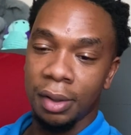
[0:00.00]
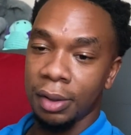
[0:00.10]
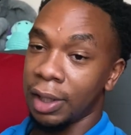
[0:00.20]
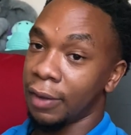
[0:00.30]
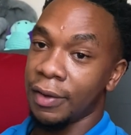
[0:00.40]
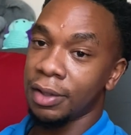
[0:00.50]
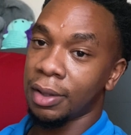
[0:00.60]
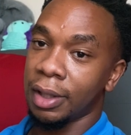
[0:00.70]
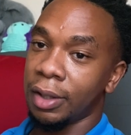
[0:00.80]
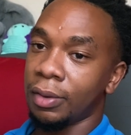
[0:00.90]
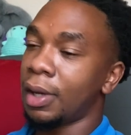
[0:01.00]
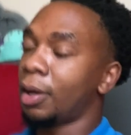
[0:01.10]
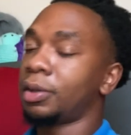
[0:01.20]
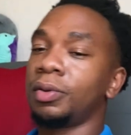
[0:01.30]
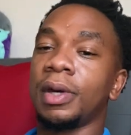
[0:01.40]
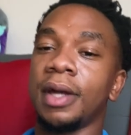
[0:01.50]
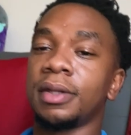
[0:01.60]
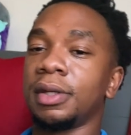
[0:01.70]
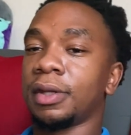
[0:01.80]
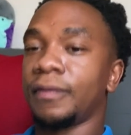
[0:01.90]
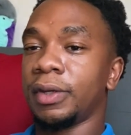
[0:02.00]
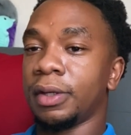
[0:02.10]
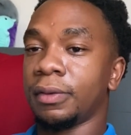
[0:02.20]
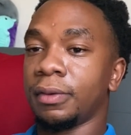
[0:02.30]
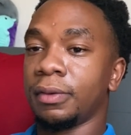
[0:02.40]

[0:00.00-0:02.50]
take advantage of the sale. I'll see you guys in the next video.